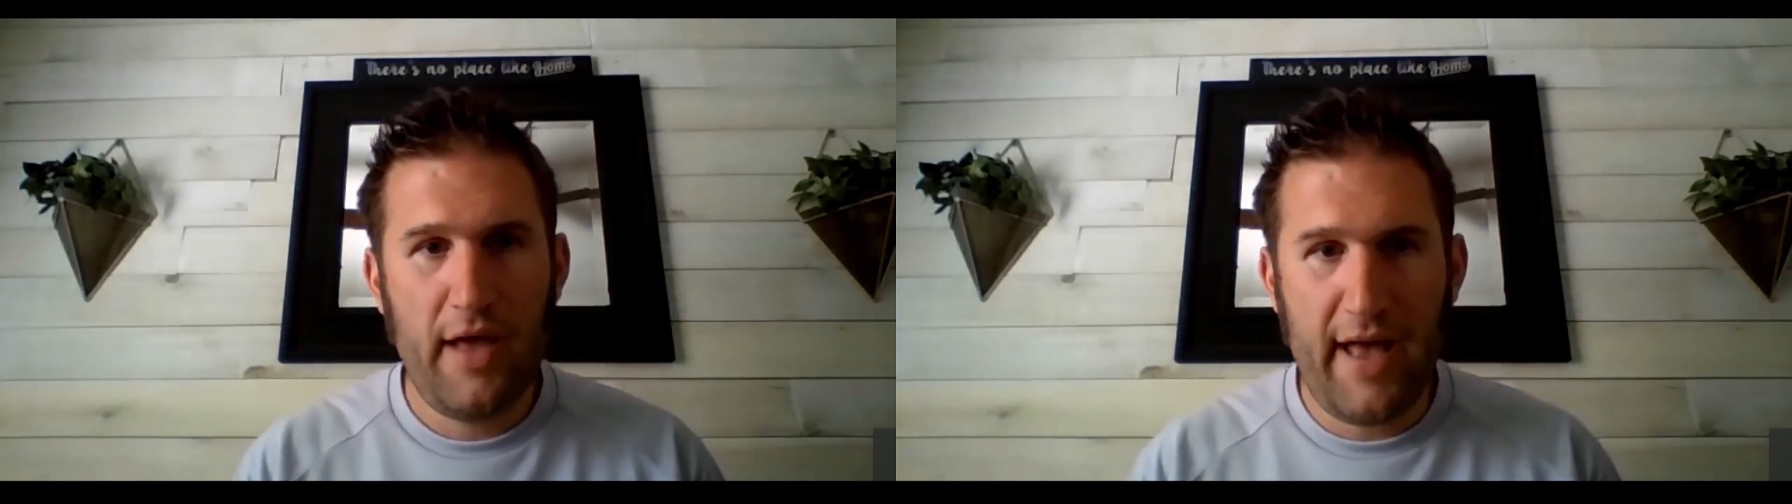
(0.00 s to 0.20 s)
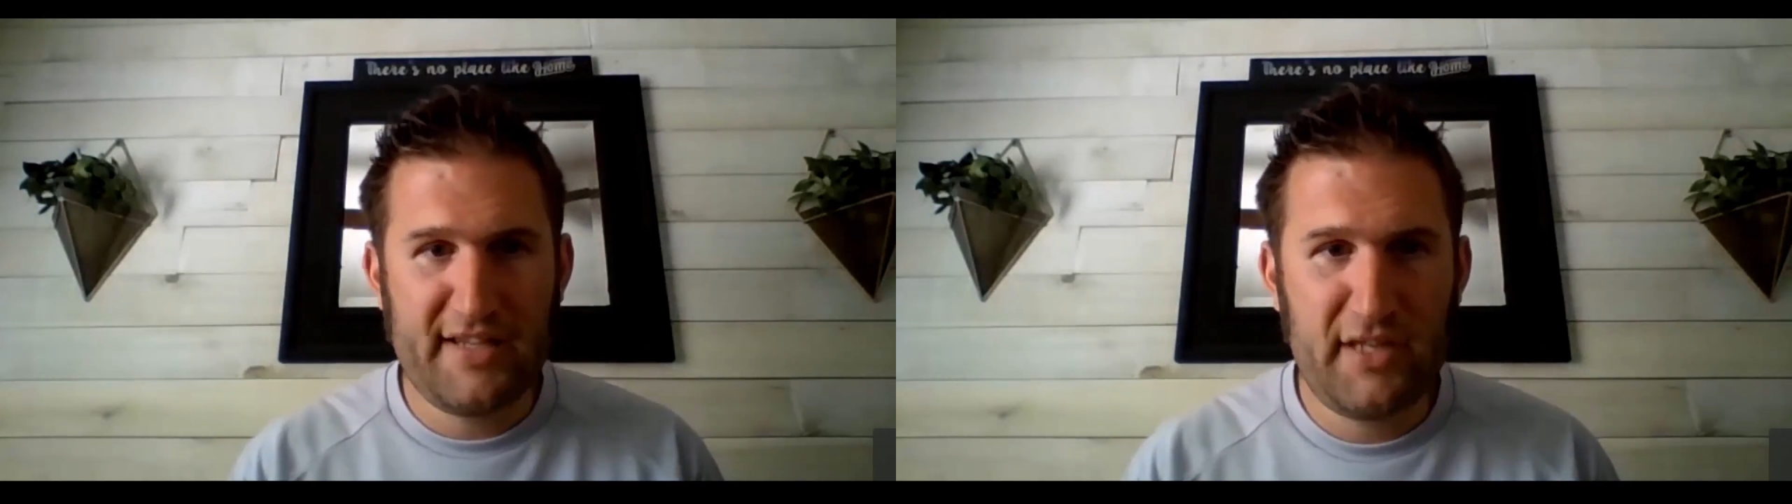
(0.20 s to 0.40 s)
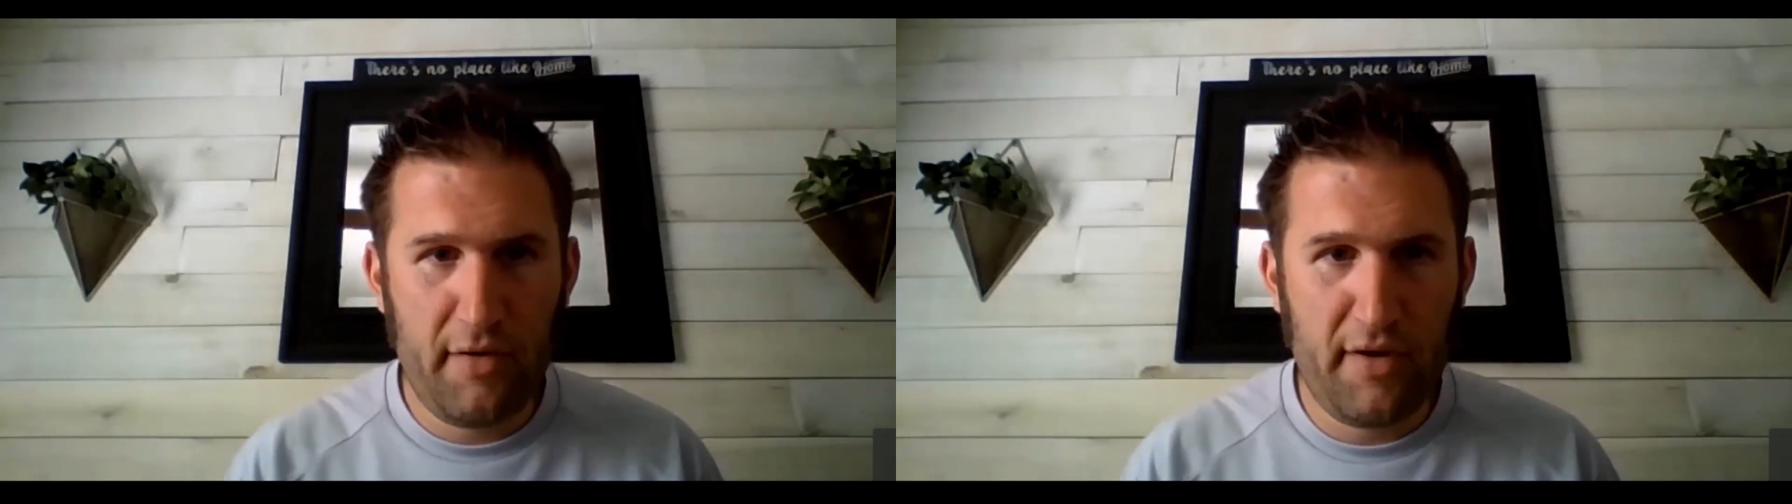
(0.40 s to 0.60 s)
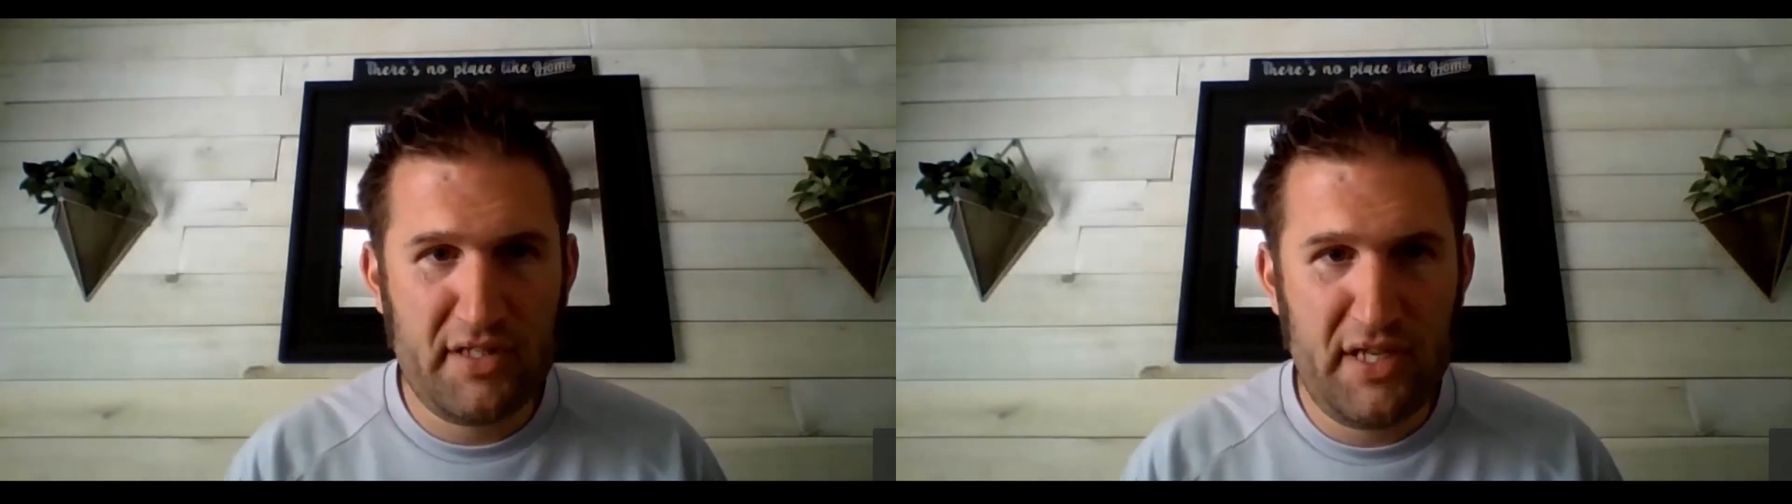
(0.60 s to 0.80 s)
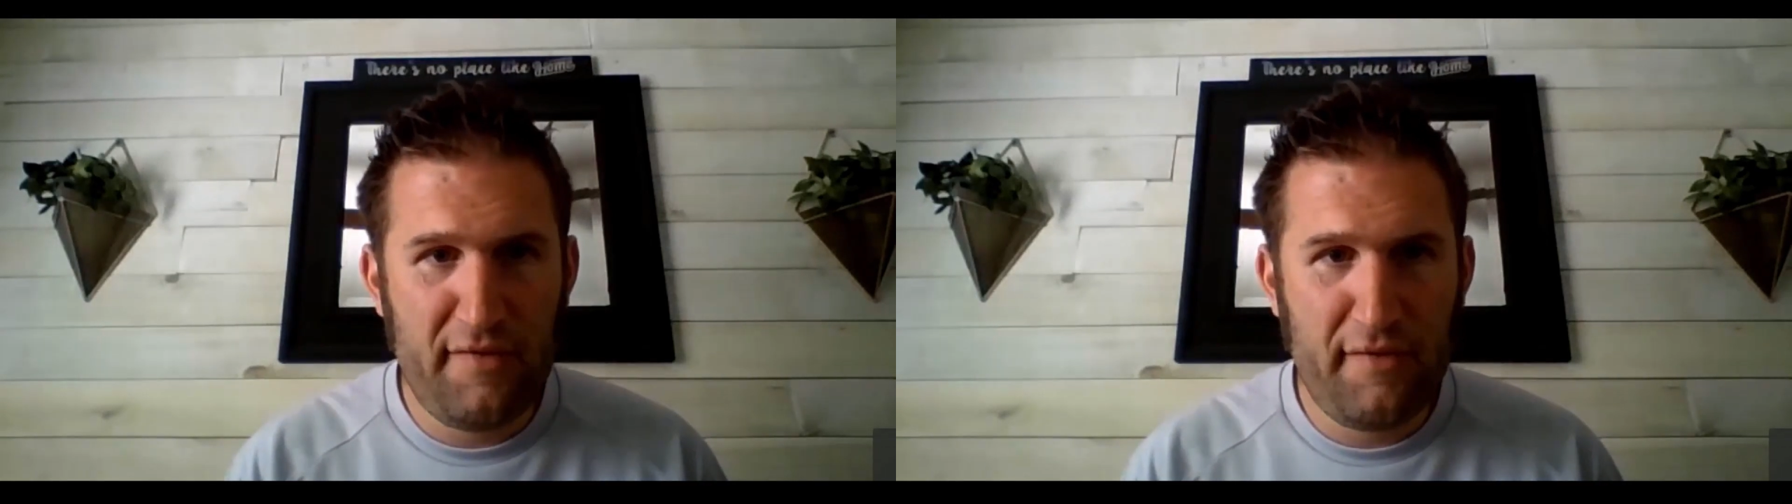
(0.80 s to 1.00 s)

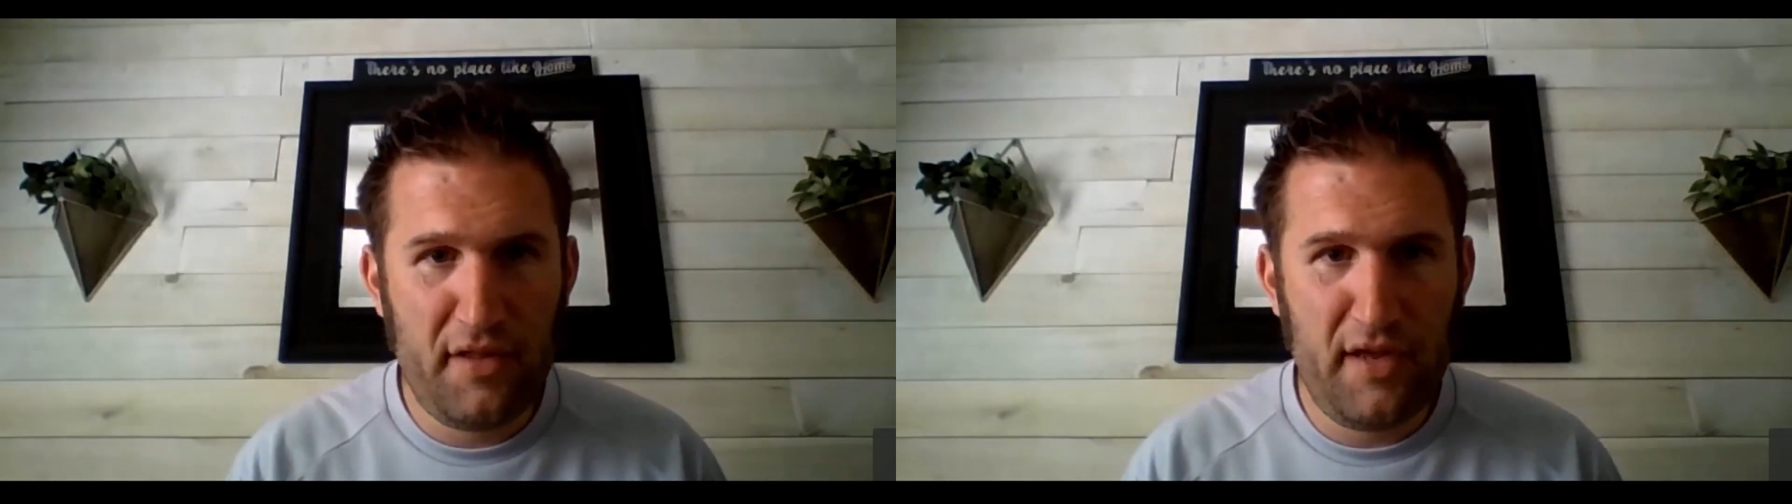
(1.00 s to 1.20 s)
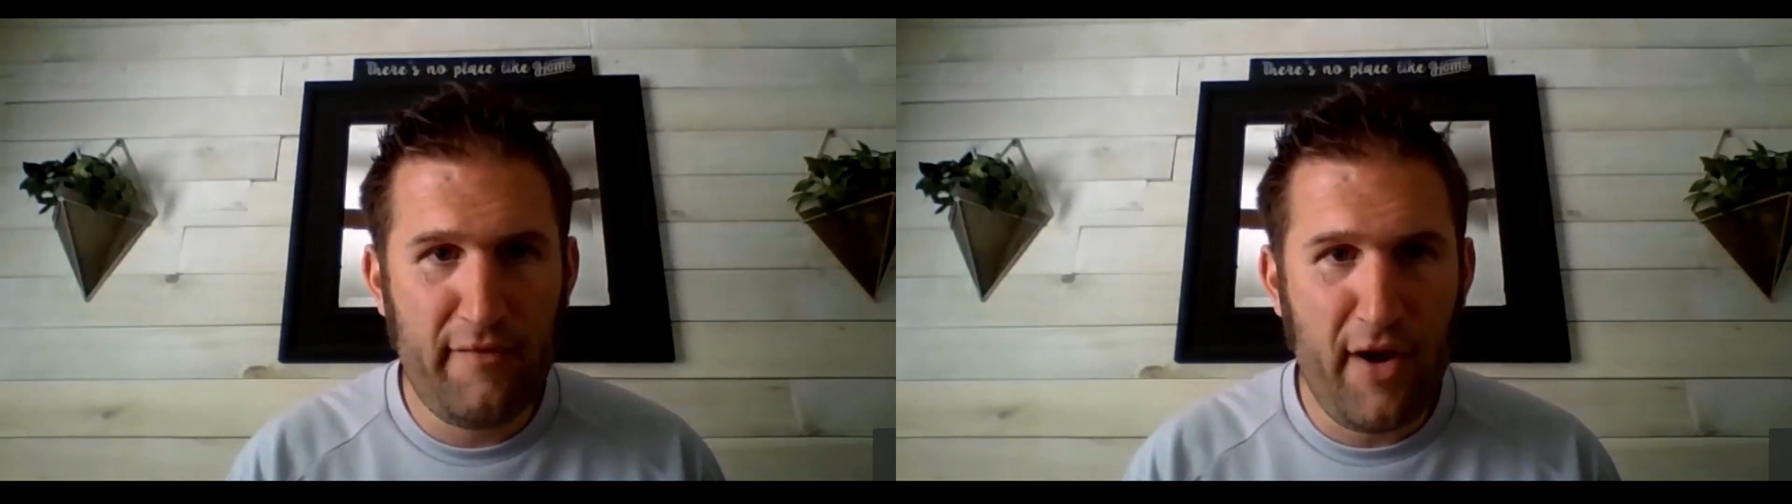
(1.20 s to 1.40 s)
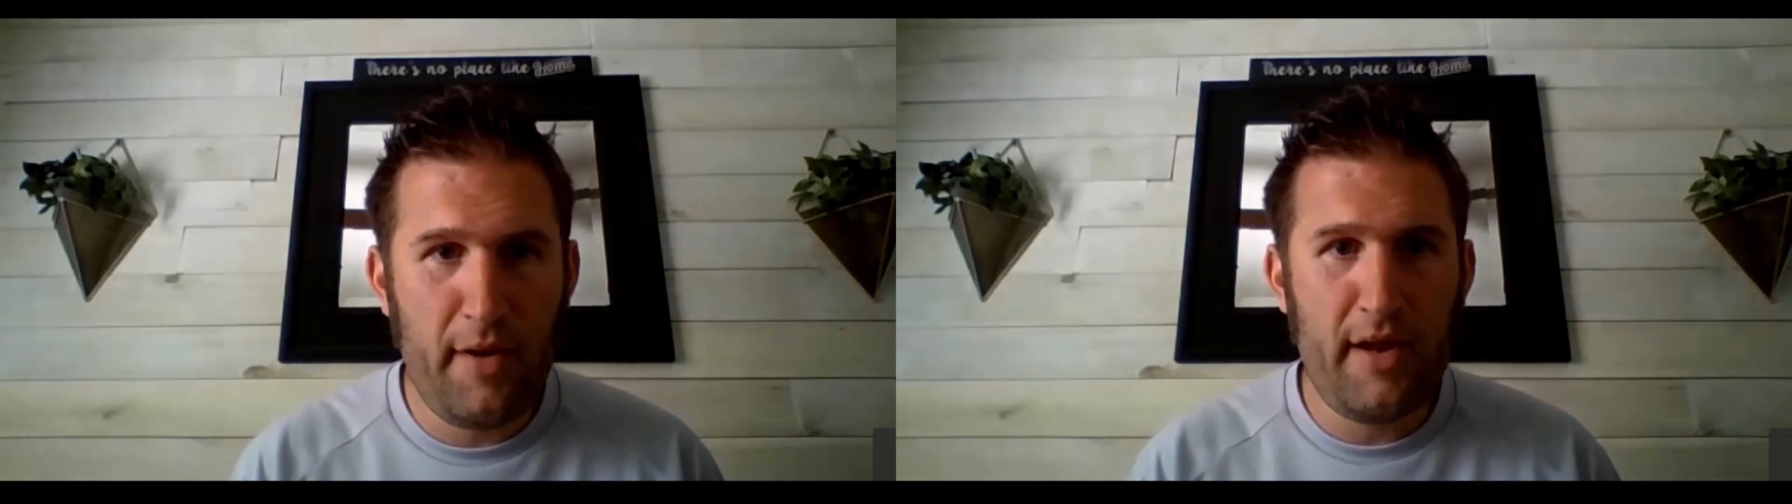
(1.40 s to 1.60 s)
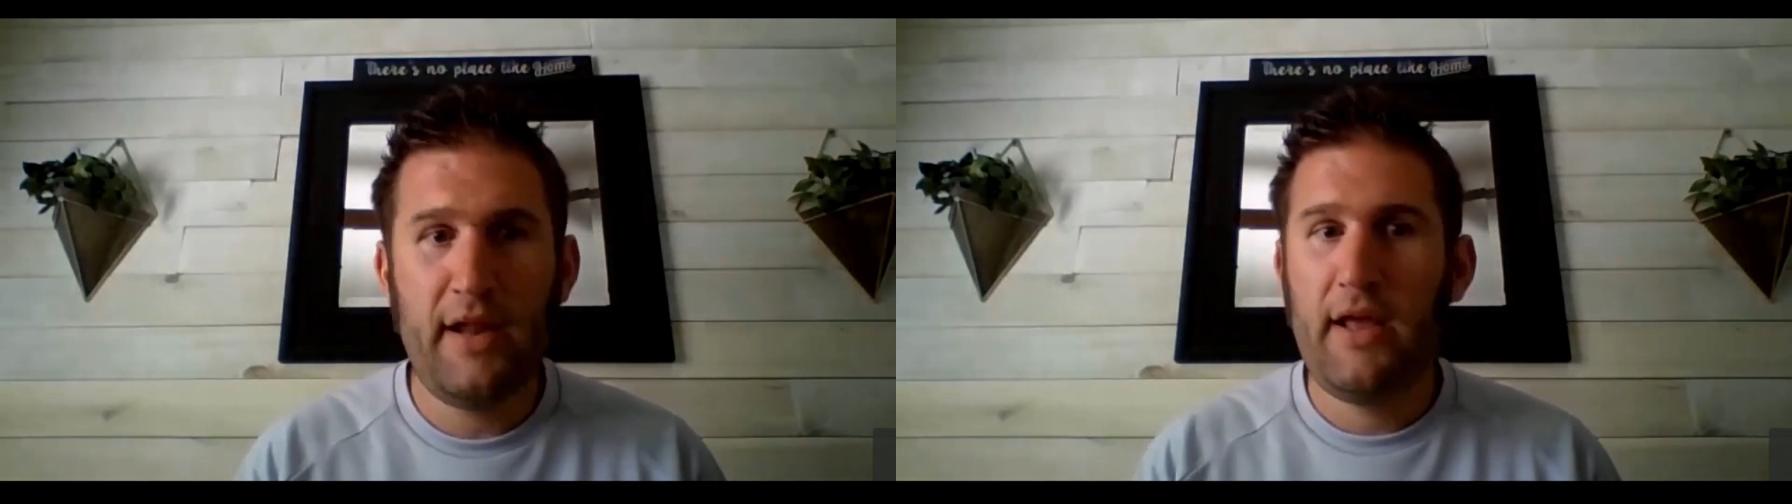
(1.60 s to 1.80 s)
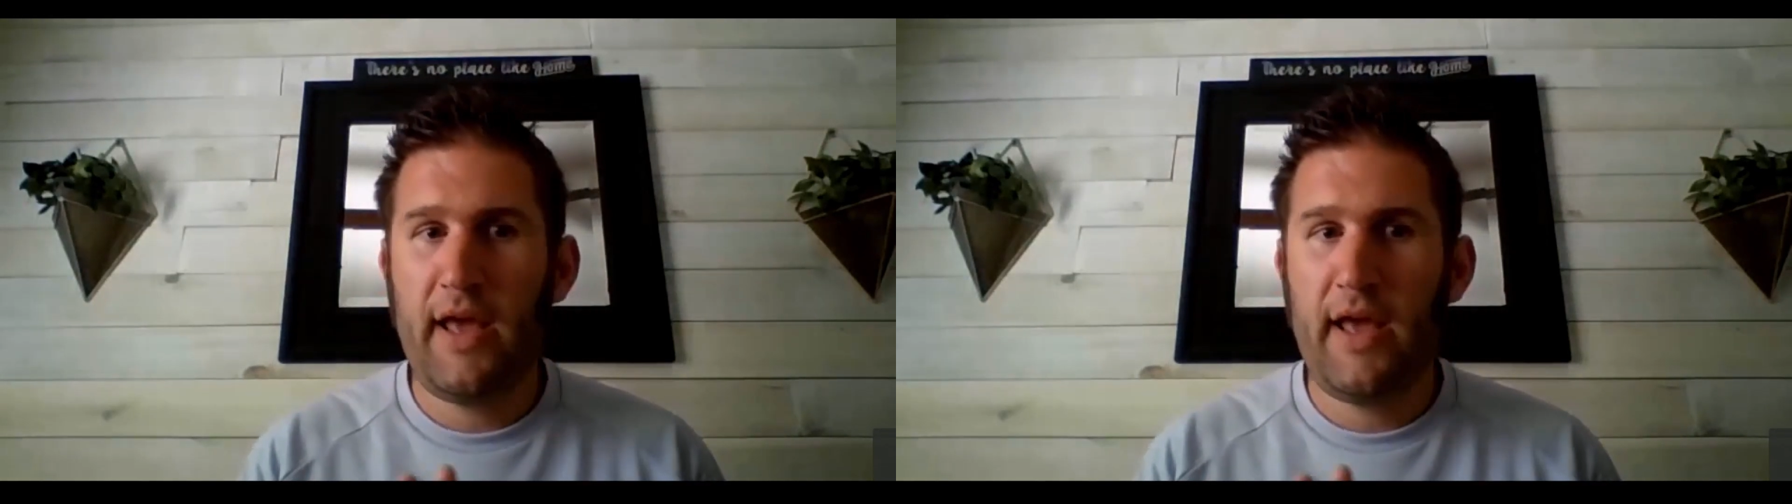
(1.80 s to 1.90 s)
SRST for the environment,